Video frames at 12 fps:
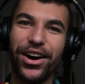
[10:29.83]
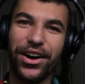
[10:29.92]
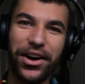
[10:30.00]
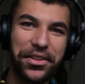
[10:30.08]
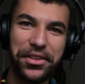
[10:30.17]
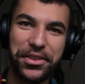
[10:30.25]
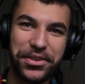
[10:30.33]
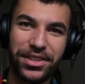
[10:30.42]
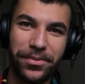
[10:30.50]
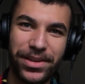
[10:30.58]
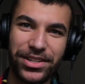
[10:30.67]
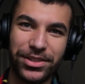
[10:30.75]
All of those
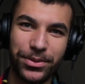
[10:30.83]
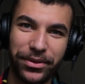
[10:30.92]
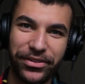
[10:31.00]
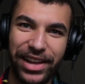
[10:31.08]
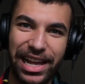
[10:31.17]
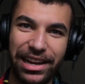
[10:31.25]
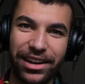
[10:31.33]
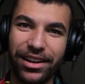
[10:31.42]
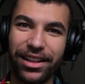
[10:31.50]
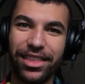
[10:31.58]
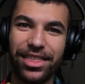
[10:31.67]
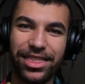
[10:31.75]
submissions were fire.
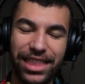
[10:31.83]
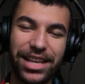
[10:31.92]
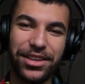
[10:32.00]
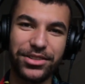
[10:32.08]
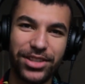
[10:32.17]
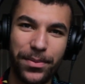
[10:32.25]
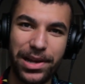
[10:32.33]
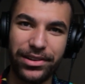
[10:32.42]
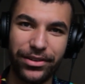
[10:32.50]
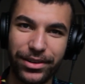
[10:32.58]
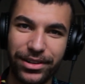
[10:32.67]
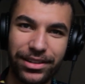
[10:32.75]
Thank you so much
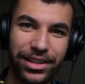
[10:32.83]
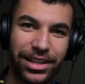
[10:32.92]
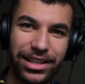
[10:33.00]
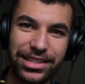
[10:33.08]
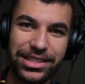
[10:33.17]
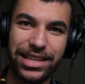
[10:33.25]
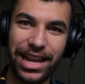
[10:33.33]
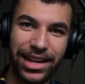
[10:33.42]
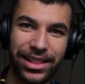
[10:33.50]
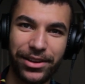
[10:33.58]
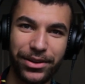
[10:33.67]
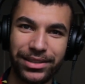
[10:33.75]
for
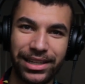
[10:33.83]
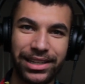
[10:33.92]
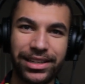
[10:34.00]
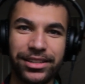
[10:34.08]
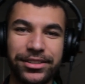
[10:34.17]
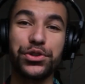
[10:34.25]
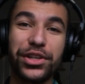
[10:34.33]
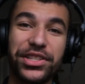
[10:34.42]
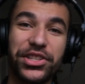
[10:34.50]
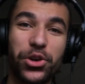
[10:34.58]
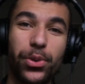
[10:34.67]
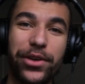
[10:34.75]
sending those in. Just
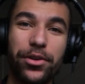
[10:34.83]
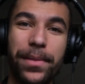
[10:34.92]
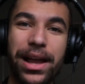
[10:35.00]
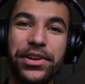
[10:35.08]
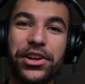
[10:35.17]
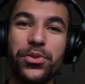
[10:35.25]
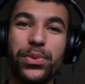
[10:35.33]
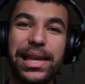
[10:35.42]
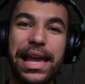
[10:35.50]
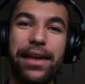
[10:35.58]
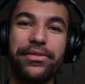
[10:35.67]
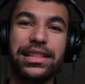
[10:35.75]
as a quick reminder, we
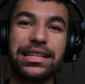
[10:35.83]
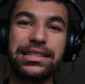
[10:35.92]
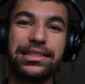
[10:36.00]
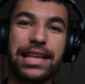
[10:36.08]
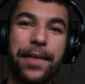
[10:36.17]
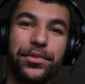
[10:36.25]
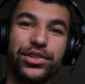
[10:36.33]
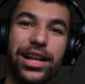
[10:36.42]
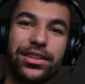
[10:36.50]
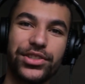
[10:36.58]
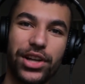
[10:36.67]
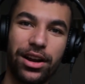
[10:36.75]
have the Sample
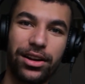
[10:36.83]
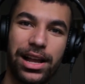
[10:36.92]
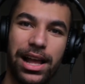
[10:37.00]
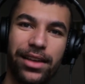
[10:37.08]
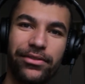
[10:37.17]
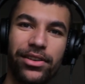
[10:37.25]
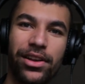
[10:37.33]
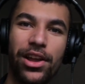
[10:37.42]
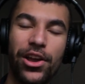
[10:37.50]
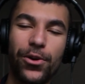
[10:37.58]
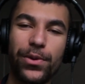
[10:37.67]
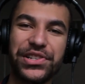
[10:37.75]
Challenge Archive,
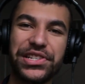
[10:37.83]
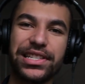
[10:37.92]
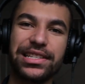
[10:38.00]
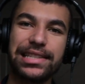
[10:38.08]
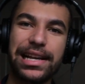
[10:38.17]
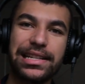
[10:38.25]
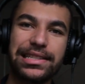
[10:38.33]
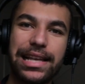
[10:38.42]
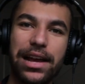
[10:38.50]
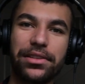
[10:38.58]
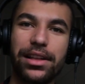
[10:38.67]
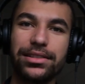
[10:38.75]
which is a second
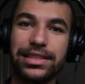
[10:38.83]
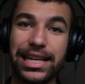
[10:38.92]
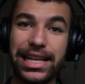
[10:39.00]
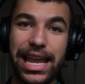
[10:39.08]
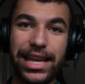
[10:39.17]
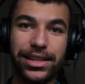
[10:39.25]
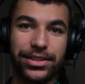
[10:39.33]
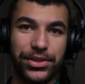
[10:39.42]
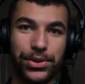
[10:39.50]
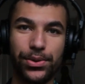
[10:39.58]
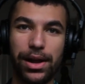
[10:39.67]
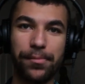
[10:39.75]
SoundCloud dedicated
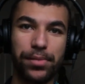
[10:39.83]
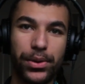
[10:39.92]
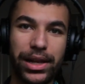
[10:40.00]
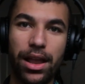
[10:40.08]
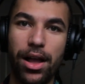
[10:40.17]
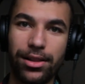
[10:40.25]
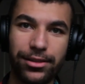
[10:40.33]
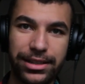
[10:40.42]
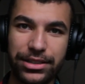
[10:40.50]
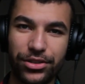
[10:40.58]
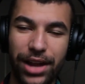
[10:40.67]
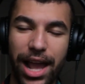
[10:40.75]
to uploading all of
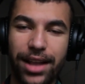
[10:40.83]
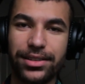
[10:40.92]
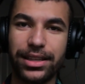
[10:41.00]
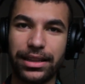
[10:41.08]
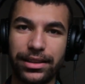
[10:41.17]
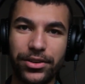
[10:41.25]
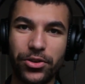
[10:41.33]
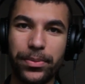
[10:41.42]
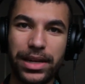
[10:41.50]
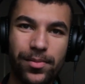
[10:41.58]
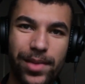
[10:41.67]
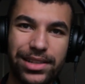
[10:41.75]
these tracks and little
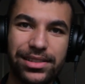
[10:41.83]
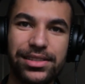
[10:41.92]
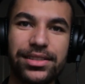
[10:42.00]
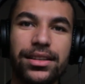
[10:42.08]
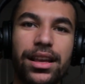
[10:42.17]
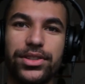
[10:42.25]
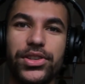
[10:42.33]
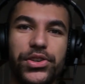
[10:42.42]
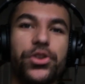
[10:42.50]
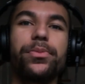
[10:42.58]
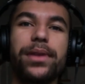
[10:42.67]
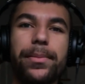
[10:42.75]
mini mixes. So
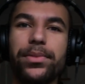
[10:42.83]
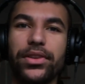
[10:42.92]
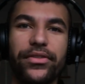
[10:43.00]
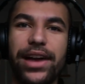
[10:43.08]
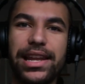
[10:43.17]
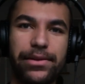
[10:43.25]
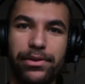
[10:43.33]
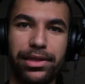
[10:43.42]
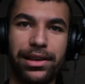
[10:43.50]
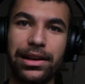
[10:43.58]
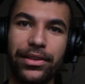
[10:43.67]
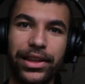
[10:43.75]
you'll be able to find
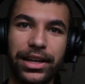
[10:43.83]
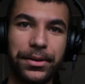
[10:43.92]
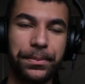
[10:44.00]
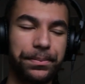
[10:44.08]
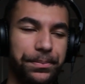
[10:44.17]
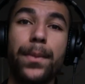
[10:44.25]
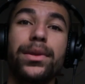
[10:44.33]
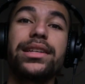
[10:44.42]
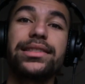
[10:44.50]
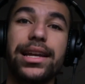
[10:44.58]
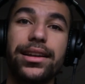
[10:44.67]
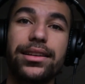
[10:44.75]
everything on there. I'm really
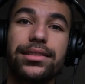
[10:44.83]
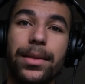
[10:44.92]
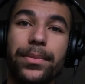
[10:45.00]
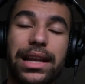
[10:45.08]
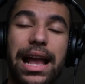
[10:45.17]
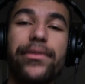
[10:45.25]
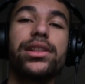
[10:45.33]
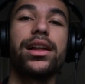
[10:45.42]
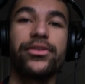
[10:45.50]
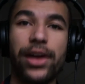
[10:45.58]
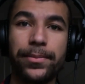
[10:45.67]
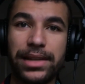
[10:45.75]
excited because I'm gonna have a lot
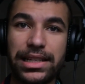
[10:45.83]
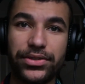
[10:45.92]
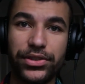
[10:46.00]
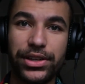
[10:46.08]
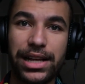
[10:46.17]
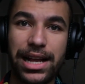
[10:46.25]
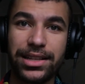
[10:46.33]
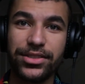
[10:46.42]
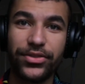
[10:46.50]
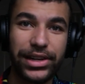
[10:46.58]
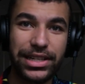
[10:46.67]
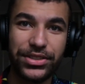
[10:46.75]
of updates for you guys
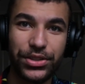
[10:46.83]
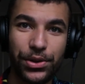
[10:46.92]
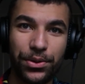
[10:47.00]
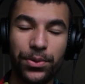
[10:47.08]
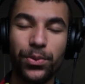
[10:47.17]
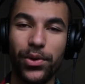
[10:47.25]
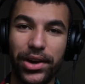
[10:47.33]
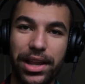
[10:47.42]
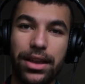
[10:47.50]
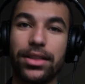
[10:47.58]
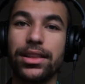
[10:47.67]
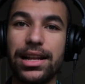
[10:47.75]
very soon,
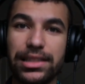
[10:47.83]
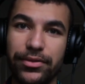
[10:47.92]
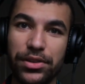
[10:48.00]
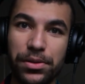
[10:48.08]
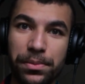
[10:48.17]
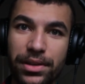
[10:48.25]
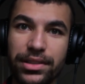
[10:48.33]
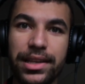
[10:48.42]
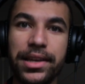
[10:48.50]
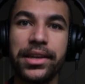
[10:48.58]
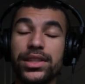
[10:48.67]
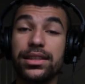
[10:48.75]
working on lots of new
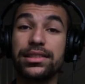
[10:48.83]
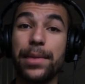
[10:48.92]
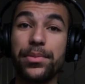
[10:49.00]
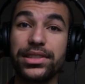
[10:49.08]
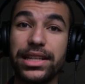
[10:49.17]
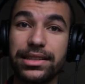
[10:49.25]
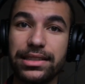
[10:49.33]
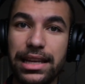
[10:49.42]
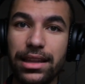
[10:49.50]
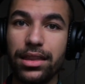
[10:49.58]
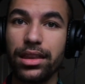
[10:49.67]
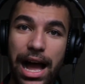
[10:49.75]
music. December
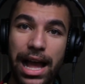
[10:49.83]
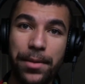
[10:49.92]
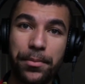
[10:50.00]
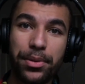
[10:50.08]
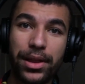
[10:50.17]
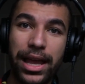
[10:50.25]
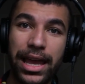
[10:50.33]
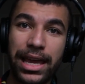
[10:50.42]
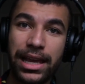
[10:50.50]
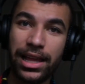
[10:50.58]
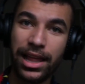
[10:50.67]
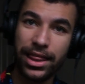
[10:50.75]
16th, I am
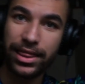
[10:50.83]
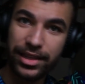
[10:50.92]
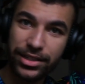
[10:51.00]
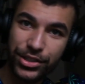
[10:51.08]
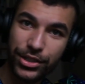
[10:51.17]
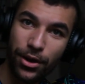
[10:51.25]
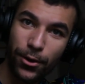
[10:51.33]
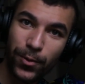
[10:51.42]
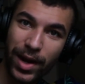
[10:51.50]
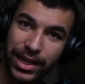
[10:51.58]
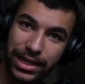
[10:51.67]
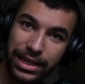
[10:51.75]
playing this show
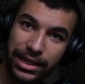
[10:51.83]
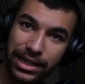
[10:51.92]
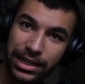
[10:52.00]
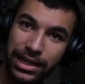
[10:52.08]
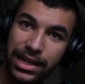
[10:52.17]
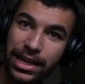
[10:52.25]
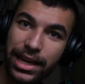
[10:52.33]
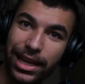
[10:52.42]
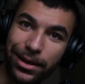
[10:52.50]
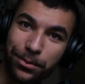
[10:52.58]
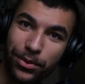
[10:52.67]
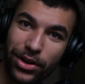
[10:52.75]
right here
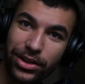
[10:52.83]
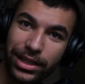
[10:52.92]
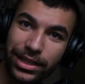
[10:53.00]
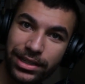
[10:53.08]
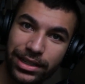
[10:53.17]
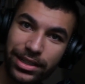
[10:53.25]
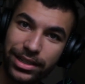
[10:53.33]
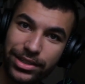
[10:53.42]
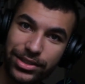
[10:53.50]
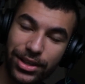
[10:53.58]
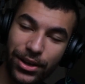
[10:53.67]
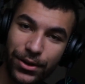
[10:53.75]
in Brooklyn,
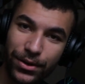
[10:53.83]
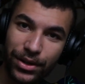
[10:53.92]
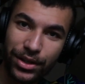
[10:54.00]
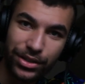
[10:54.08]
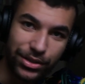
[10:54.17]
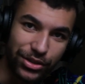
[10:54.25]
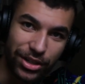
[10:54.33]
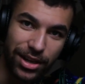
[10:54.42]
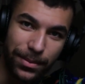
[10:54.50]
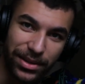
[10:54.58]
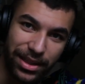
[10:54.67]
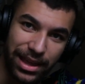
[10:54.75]
so you should come to